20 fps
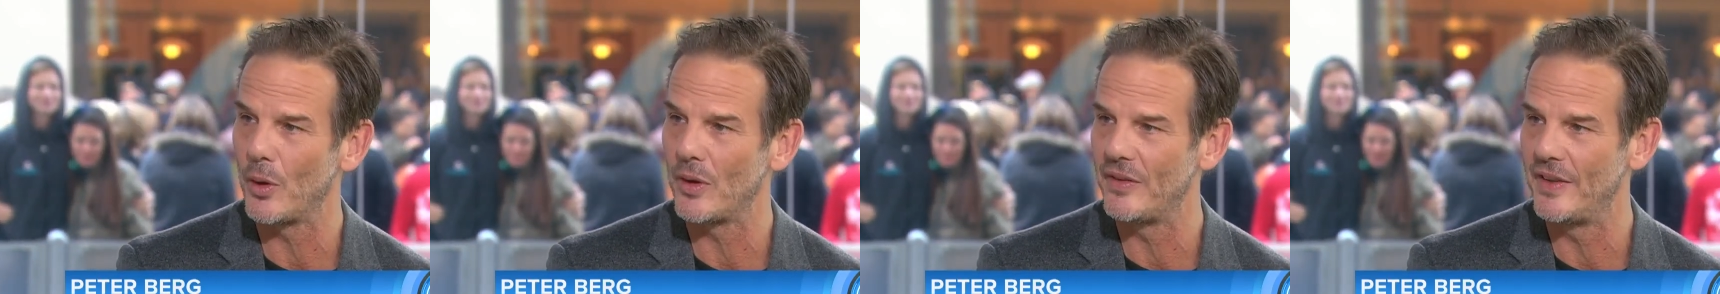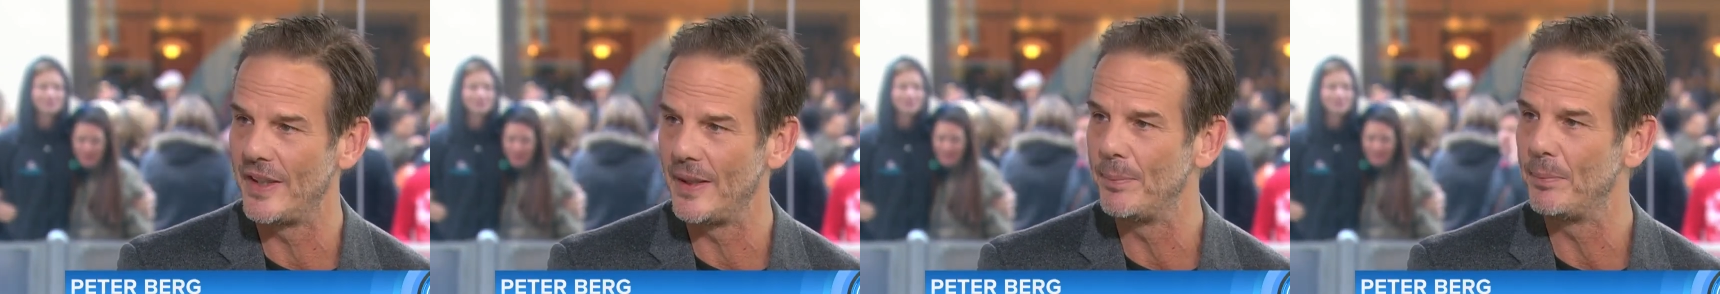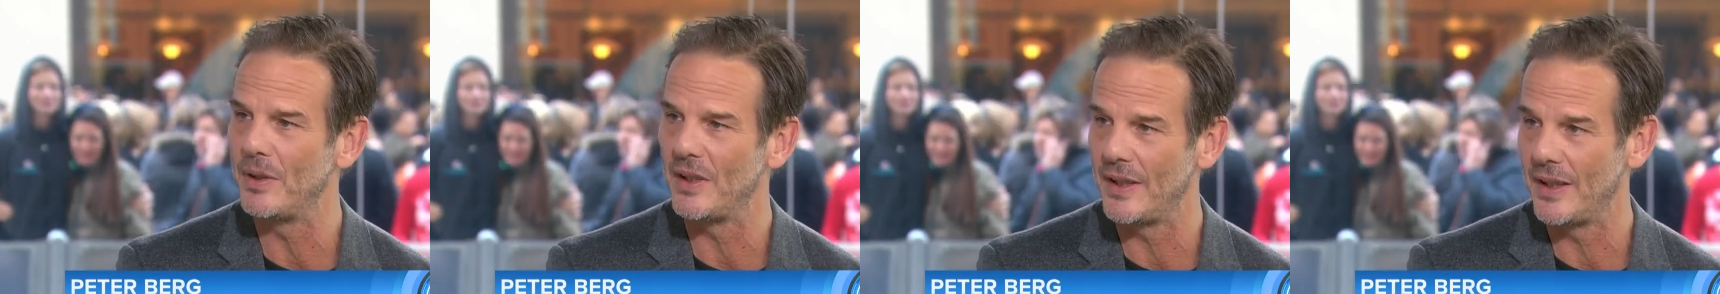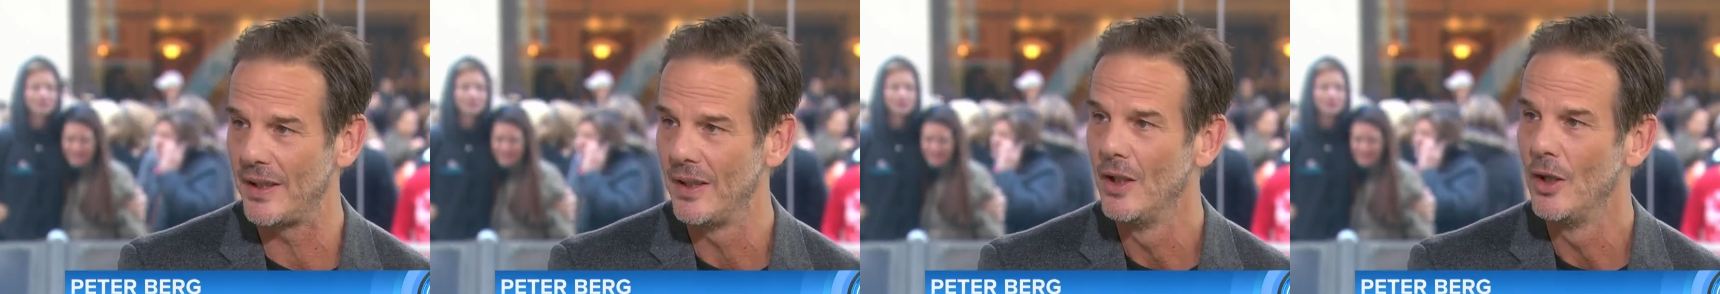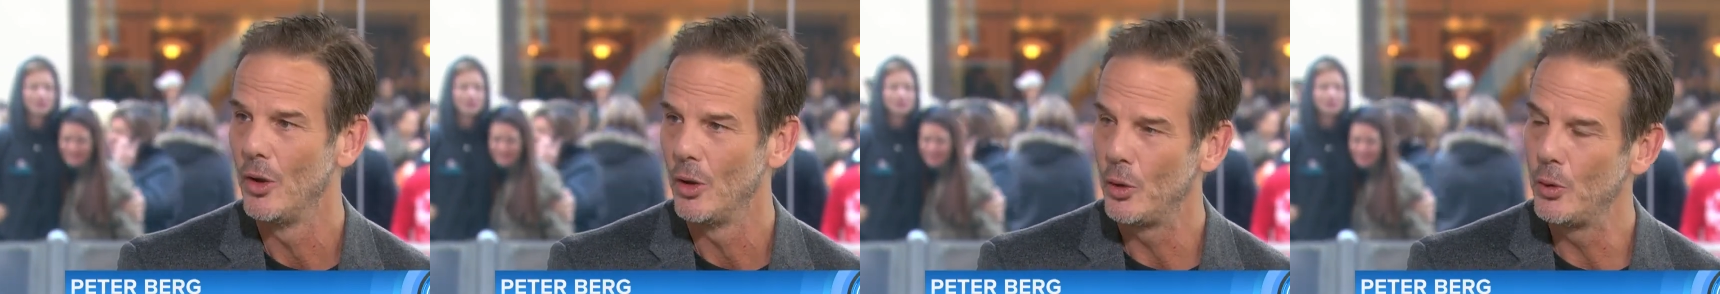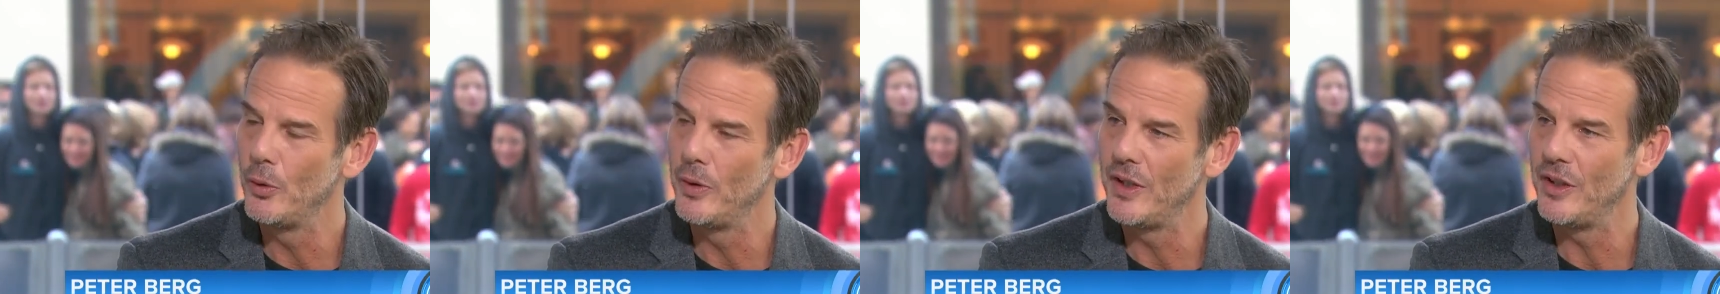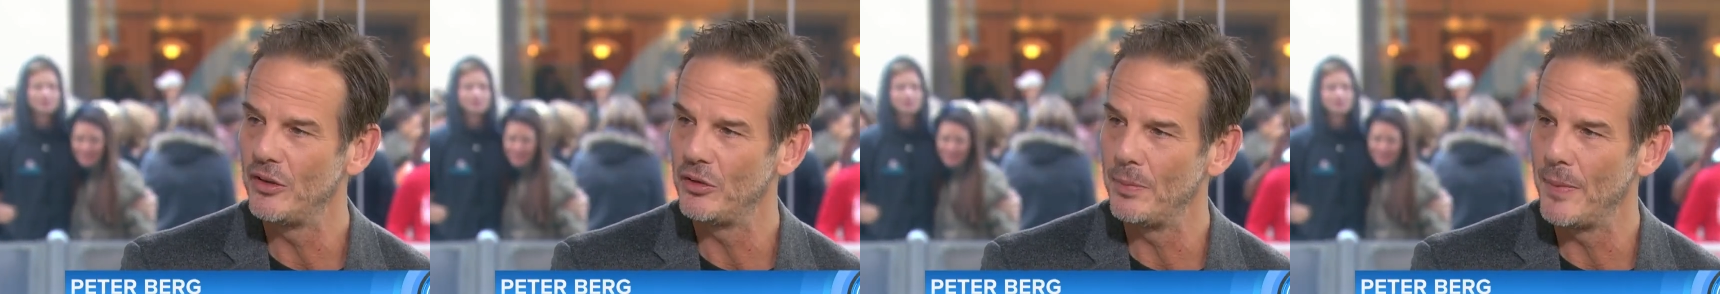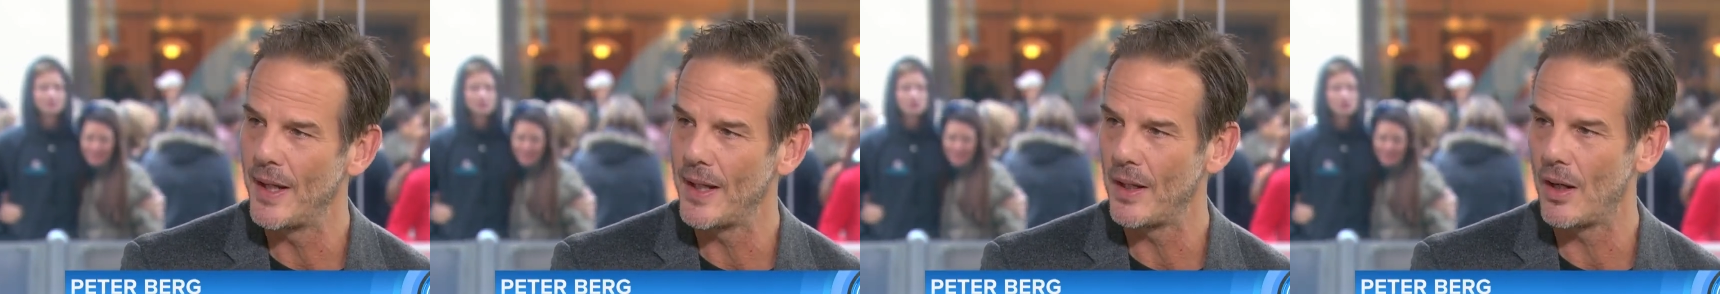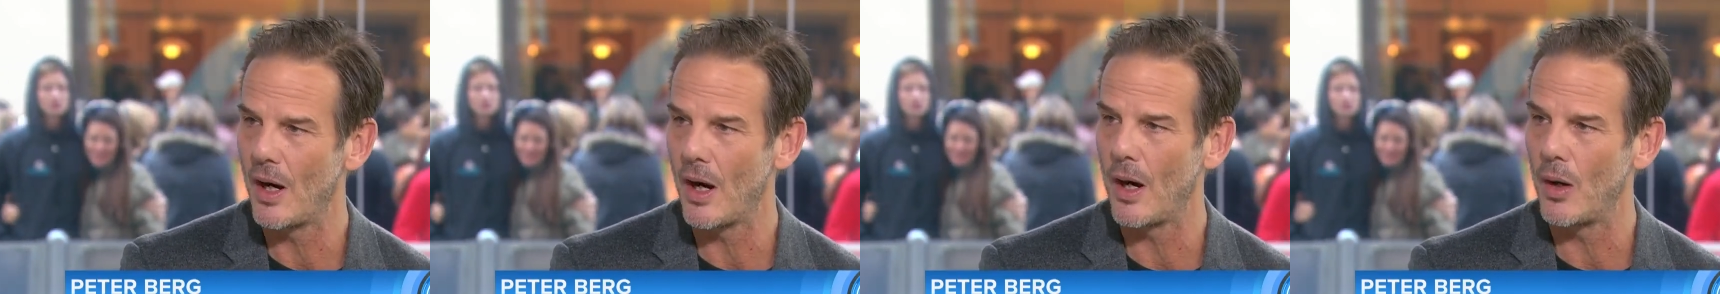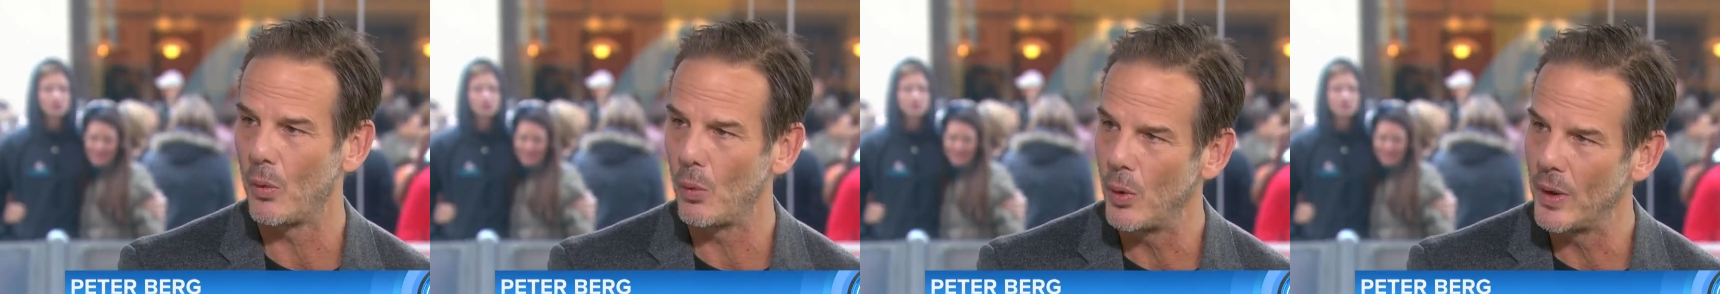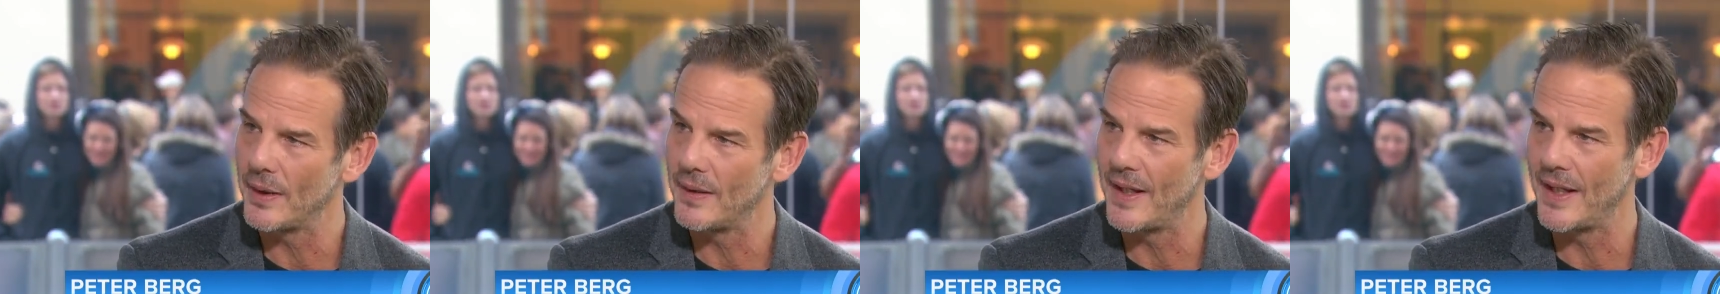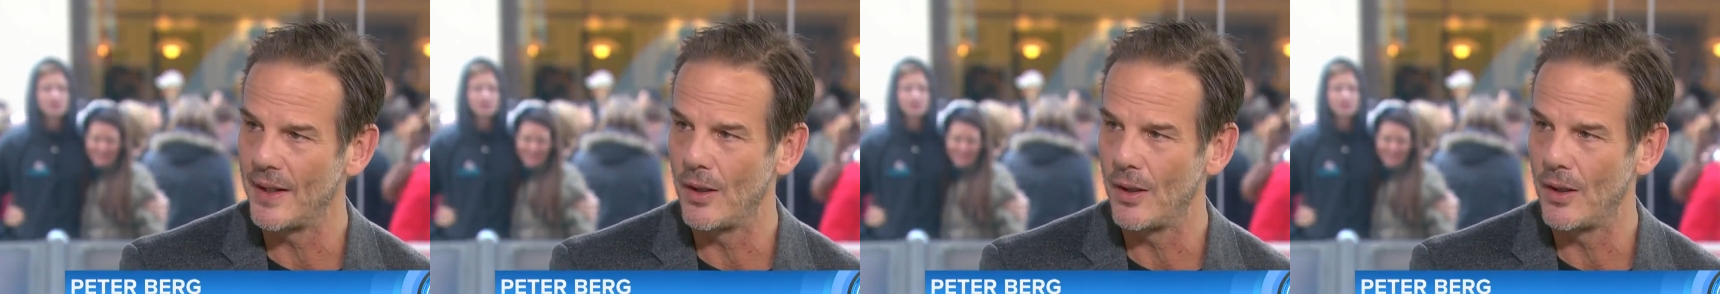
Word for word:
Speaker 1: more deeply who these men are, what